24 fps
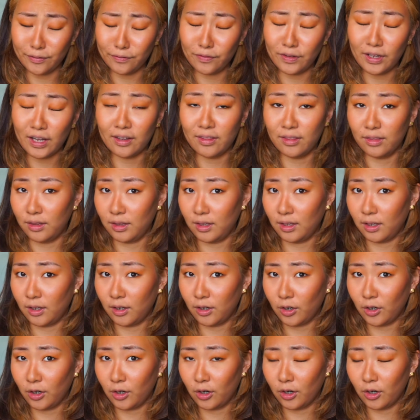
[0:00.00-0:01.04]
that
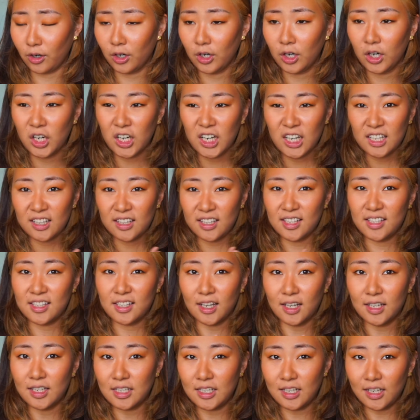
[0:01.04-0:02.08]
they're
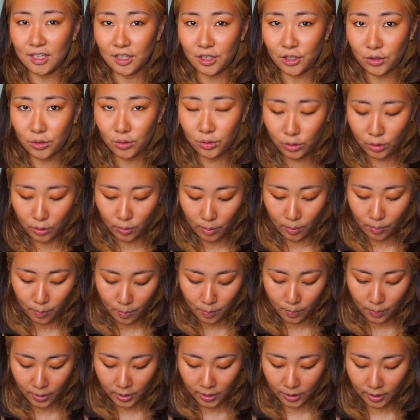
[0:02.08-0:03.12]
discontinued,
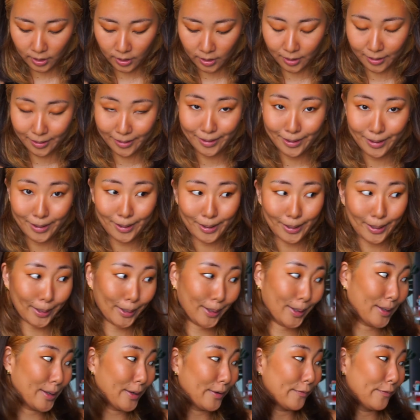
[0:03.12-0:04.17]
but I
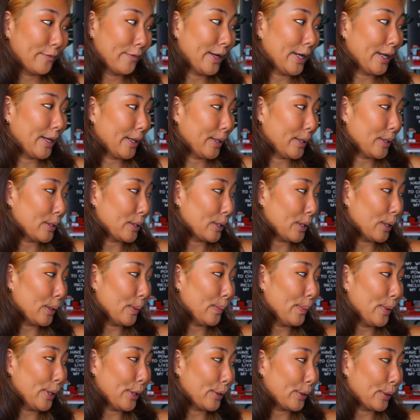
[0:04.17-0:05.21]
couldn't find a
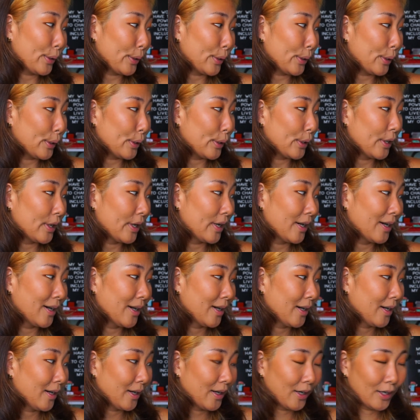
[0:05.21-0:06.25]
better
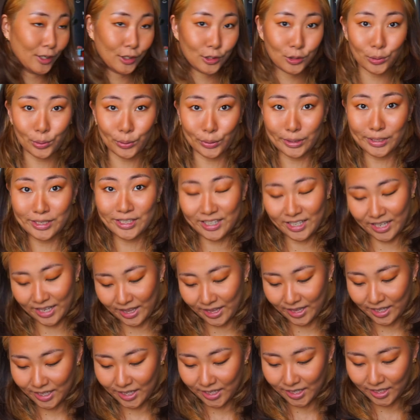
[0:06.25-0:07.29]
choice than
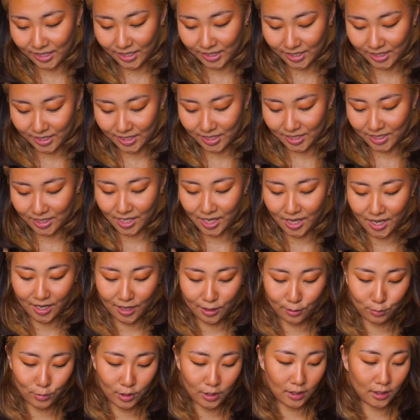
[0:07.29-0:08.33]
this. I
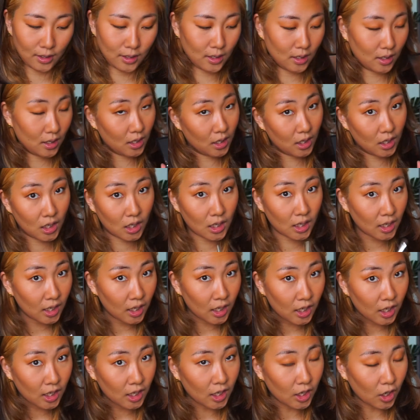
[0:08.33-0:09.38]
mean,
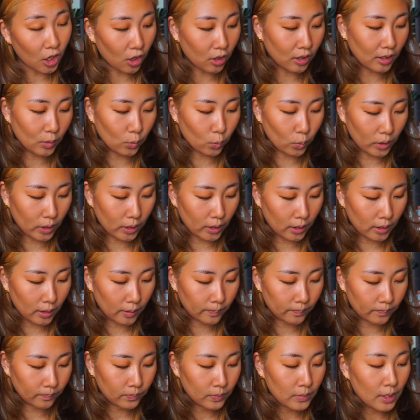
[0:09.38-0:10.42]
all in one.
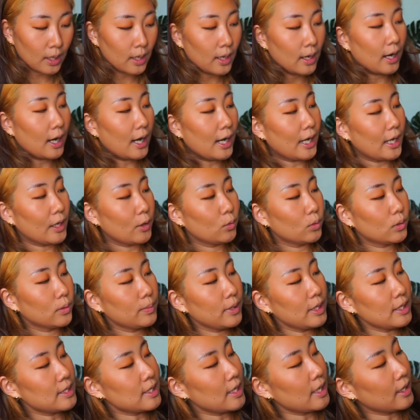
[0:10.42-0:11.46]
I will
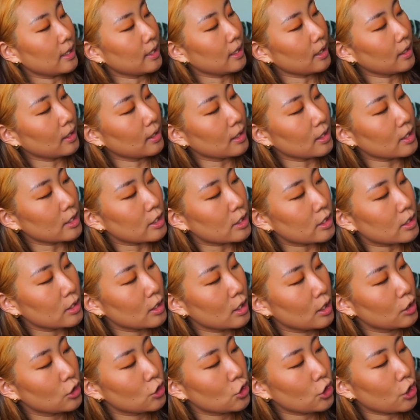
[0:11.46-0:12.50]
be taking
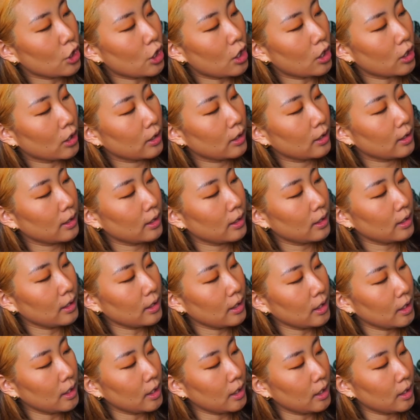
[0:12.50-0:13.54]
this
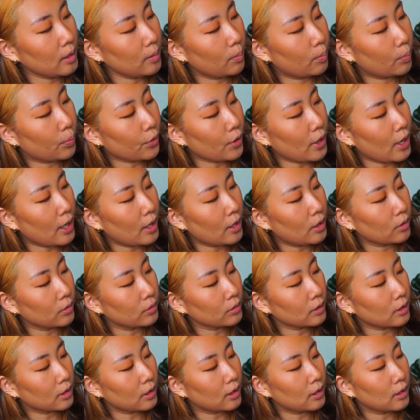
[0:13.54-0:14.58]
chocolatey brown
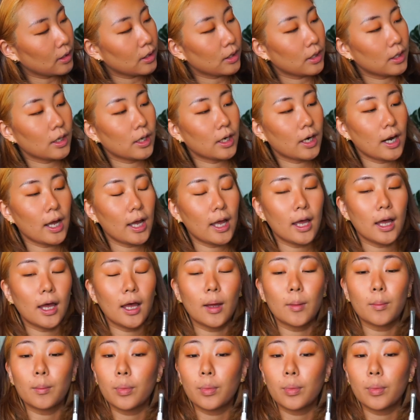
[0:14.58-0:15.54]
color and